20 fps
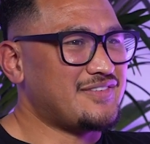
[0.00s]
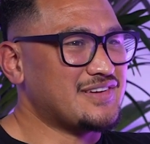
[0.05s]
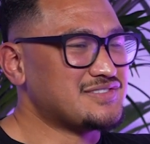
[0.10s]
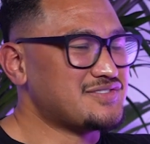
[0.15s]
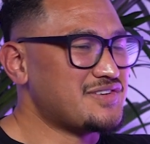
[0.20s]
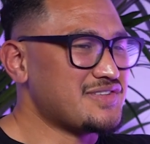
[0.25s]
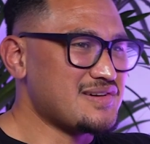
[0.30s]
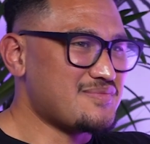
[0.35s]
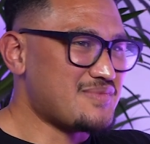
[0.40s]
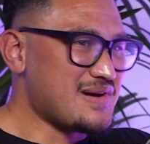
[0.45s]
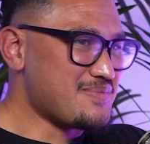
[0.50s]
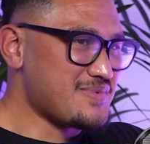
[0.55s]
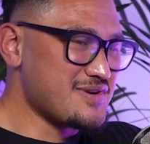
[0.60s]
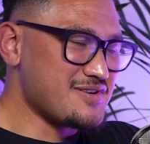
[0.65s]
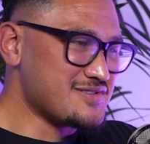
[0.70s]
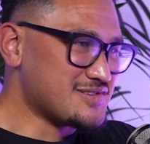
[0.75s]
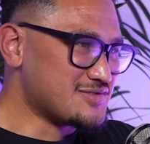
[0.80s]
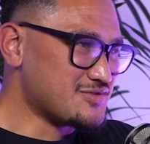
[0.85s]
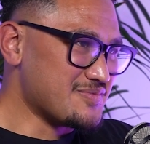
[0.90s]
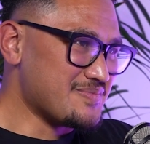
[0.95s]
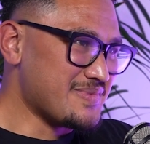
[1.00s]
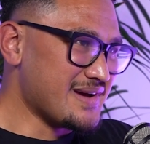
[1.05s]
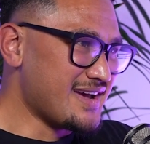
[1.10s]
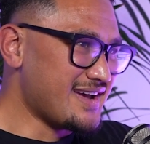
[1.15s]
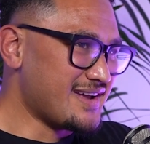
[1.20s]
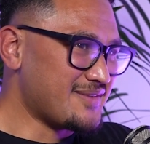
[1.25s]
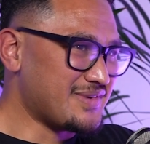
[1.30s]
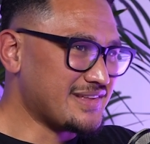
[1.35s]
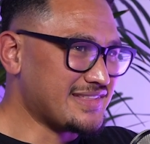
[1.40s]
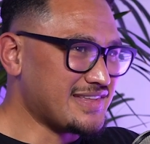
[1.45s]
It's not that my parents were
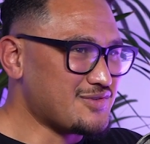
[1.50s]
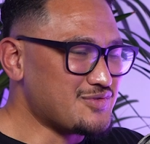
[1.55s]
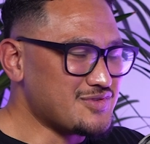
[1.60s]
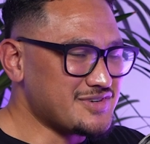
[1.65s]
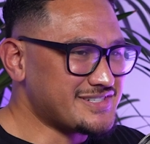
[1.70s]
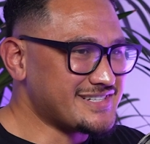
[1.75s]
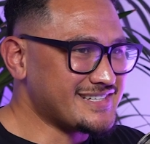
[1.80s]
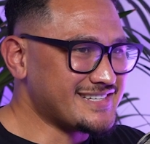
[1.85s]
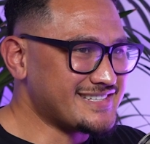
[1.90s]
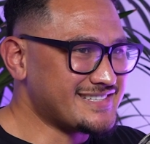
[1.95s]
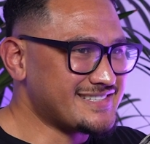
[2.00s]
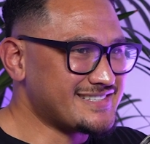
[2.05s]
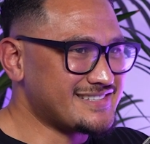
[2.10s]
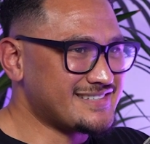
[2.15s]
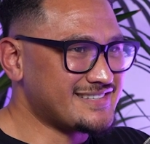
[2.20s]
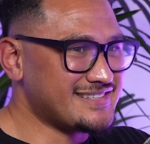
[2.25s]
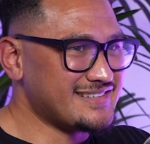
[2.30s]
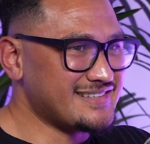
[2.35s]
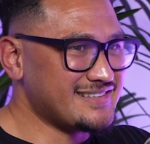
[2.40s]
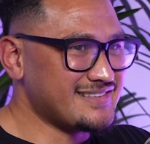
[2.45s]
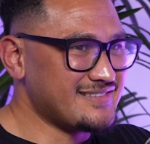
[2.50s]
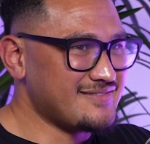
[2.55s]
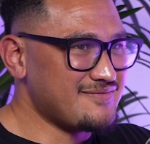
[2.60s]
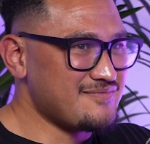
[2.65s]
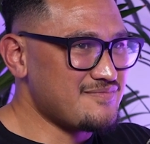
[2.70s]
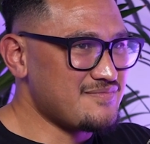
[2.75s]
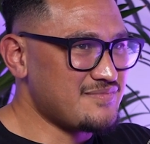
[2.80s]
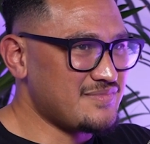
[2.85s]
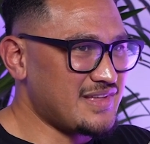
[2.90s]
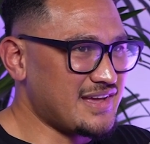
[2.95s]
bad, but they were just
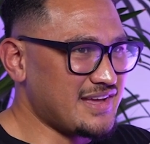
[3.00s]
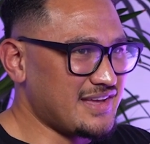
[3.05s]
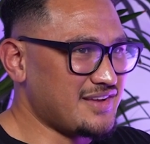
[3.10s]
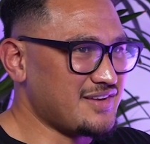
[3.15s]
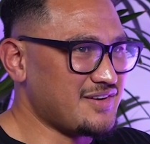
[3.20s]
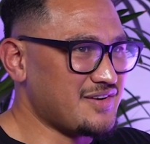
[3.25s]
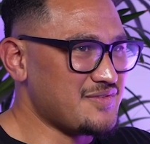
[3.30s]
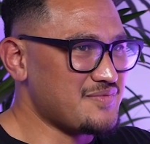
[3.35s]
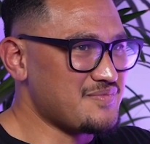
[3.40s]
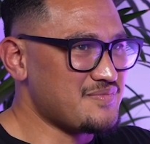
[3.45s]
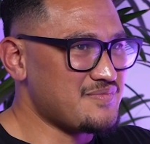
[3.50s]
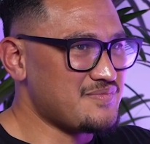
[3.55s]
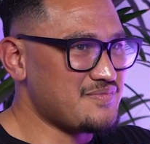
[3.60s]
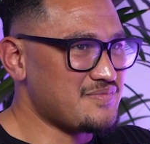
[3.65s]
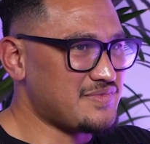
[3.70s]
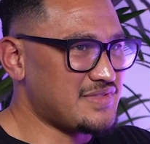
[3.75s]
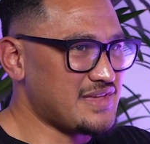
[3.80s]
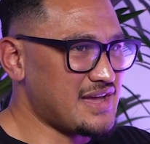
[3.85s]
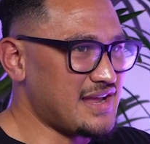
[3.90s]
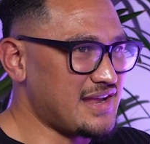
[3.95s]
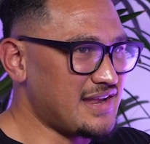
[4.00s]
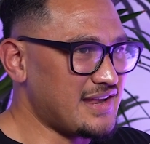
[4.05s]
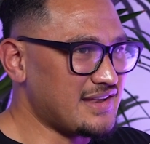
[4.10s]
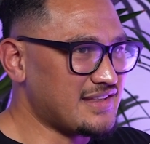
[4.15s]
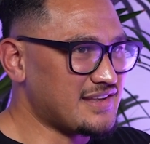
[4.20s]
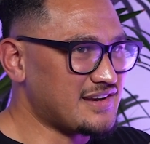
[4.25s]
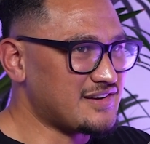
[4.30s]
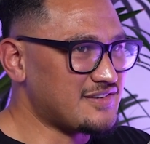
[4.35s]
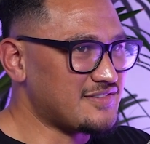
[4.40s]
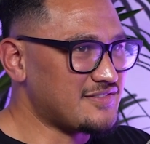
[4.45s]
like they
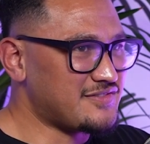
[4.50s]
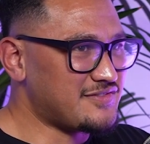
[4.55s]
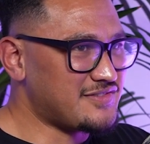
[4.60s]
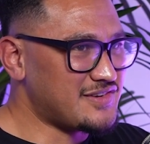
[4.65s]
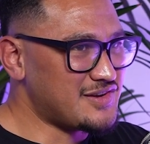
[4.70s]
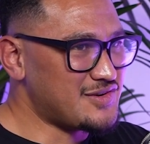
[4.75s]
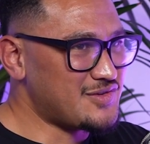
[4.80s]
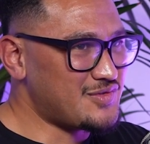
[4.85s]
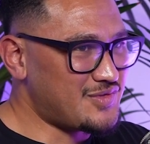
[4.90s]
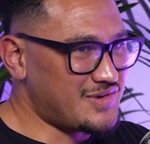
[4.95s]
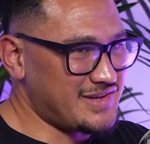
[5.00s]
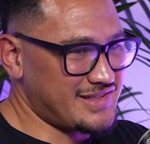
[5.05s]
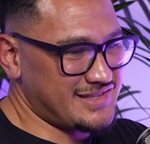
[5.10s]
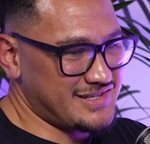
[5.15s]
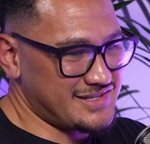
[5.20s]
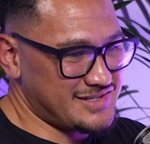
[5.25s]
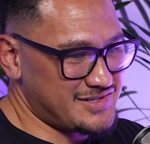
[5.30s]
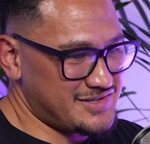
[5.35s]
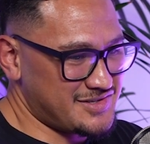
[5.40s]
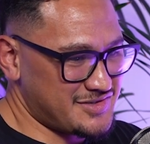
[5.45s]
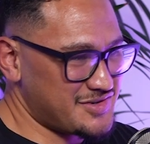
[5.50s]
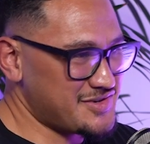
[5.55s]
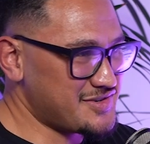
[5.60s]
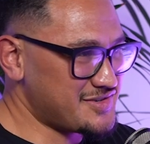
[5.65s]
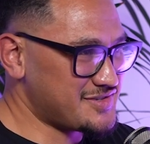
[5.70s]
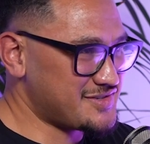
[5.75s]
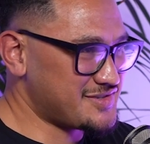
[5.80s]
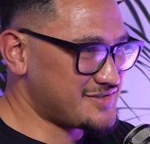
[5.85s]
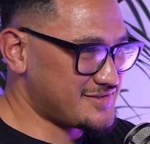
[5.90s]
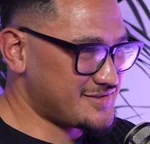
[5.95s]
didn't fit what the
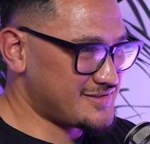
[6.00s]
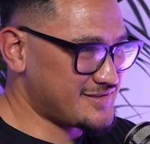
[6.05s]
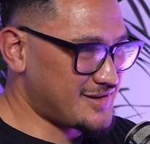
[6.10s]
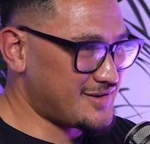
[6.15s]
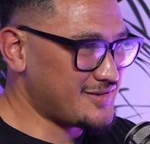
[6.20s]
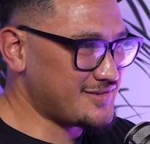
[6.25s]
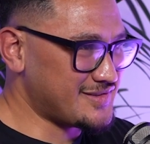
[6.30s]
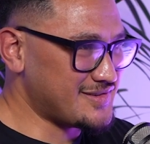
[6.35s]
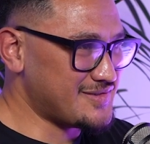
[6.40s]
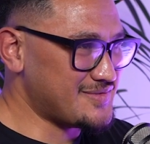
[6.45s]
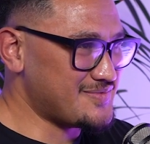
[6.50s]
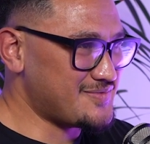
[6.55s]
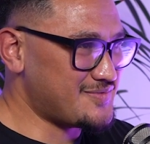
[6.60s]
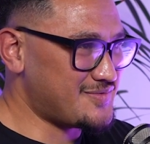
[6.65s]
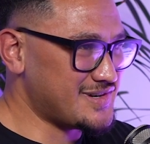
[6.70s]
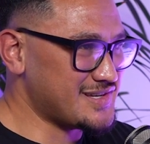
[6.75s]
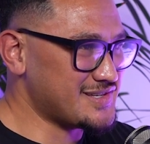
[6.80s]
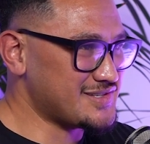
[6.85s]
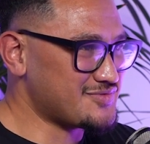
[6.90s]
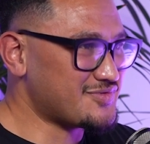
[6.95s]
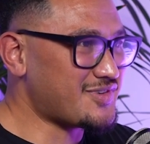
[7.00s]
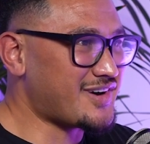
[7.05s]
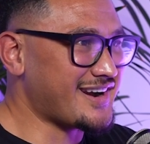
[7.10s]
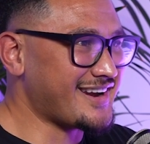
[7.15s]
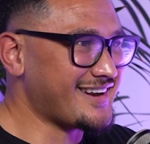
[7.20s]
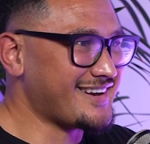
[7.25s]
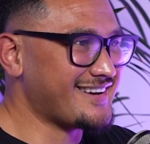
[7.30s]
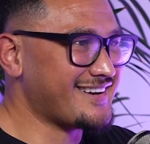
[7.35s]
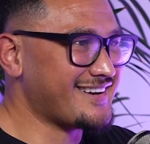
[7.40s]
church told them was right,